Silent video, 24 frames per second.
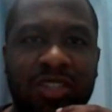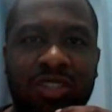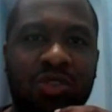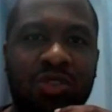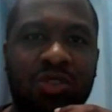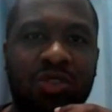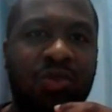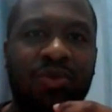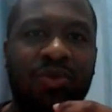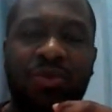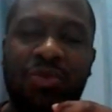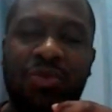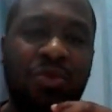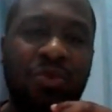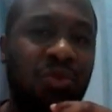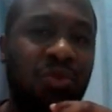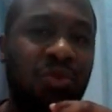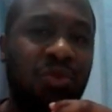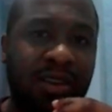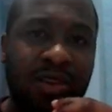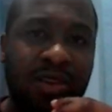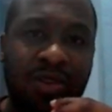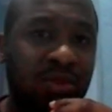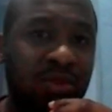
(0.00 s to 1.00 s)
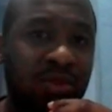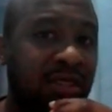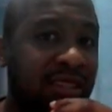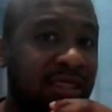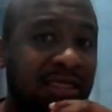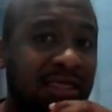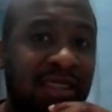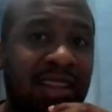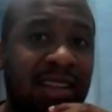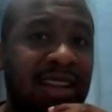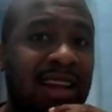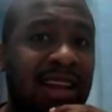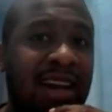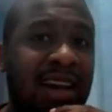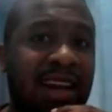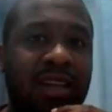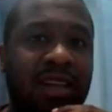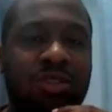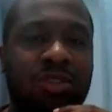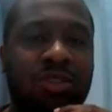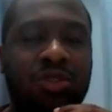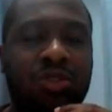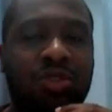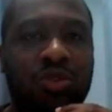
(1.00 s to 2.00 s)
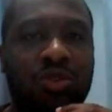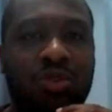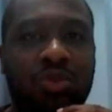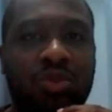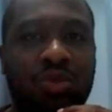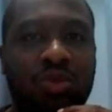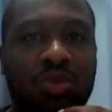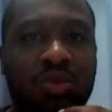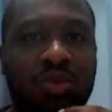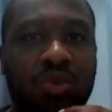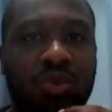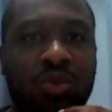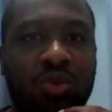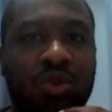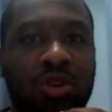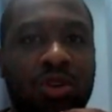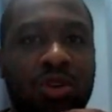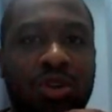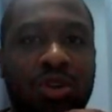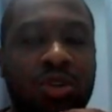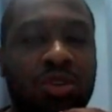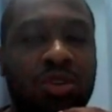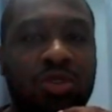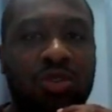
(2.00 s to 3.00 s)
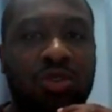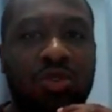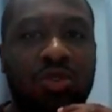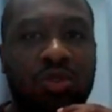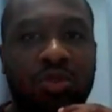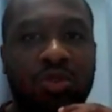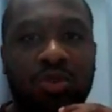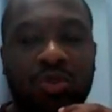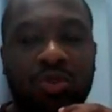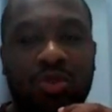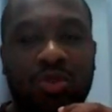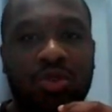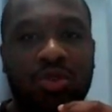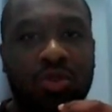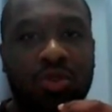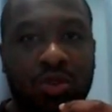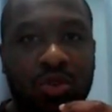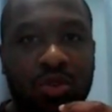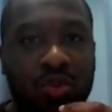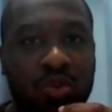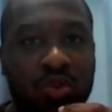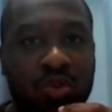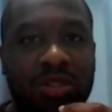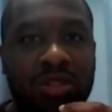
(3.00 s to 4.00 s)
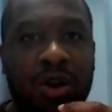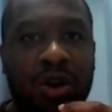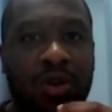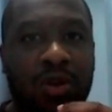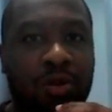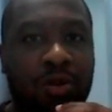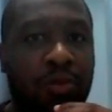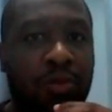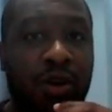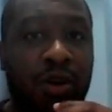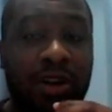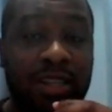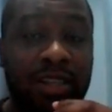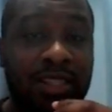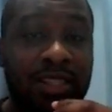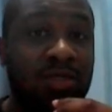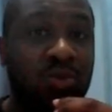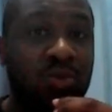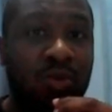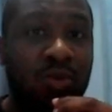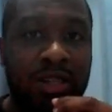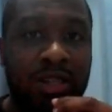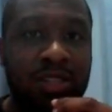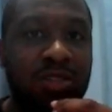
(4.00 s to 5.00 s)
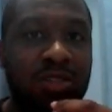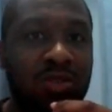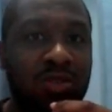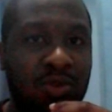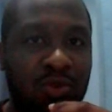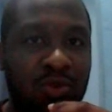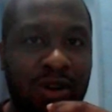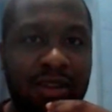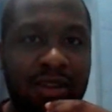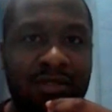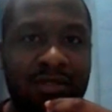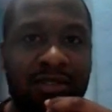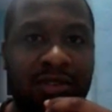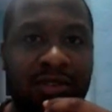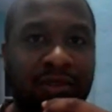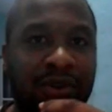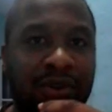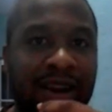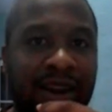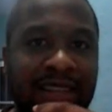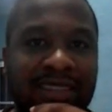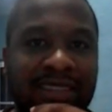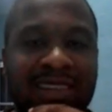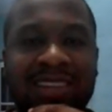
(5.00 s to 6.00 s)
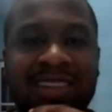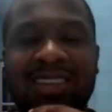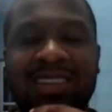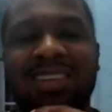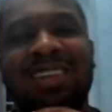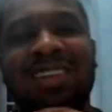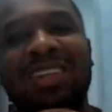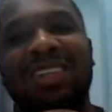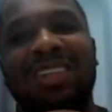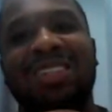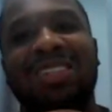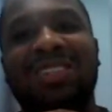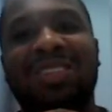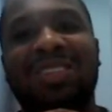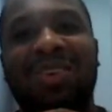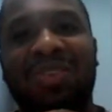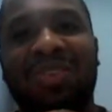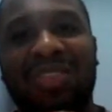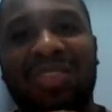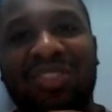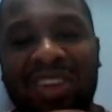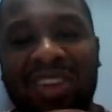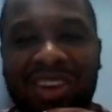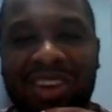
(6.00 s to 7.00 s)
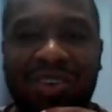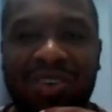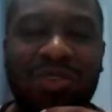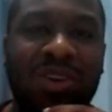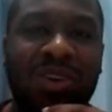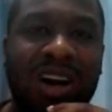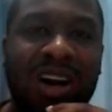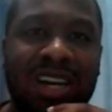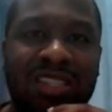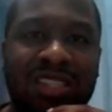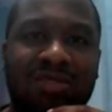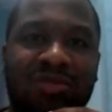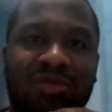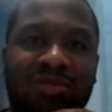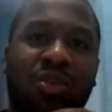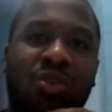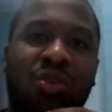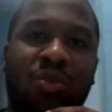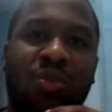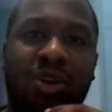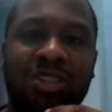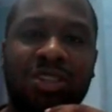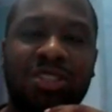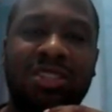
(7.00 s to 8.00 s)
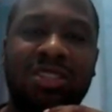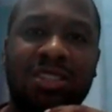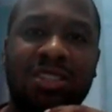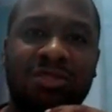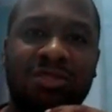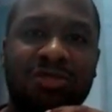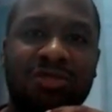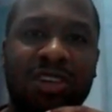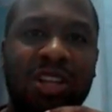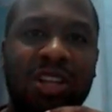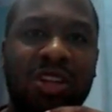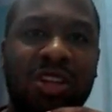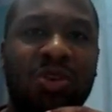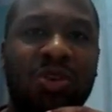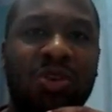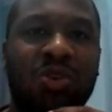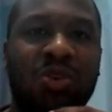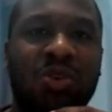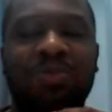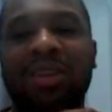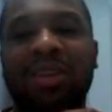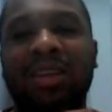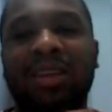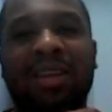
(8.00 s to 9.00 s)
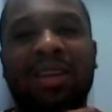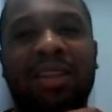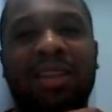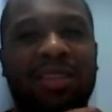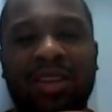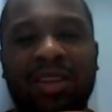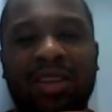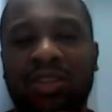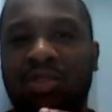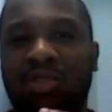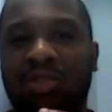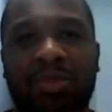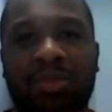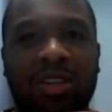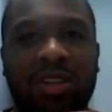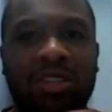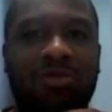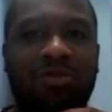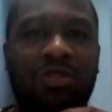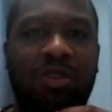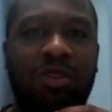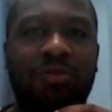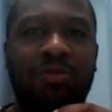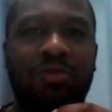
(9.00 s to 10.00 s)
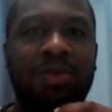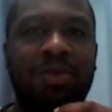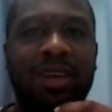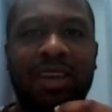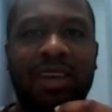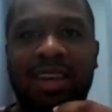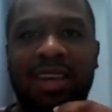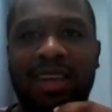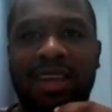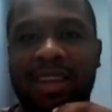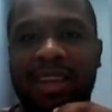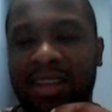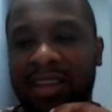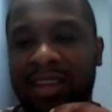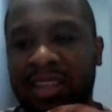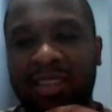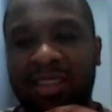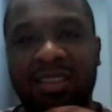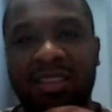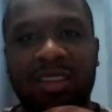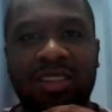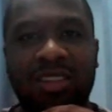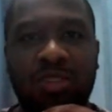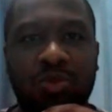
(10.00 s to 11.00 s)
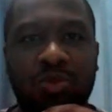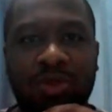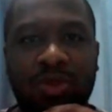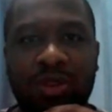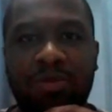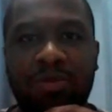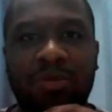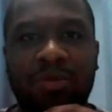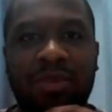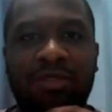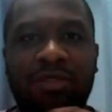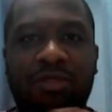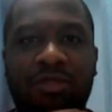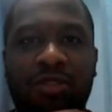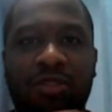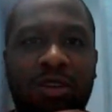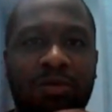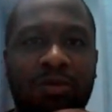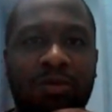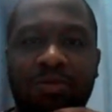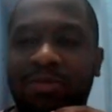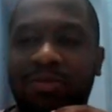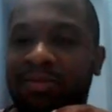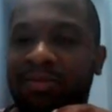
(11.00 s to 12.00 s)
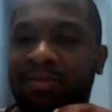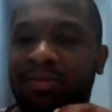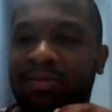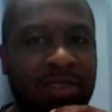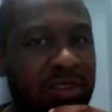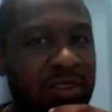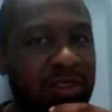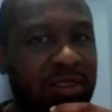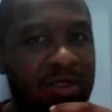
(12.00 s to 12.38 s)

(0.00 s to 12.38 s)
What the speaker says: in English, so we wouldn't like to lose our progress whatsoever, right? So thank you guys for watching this video. Thanks so much for being in touch with me, for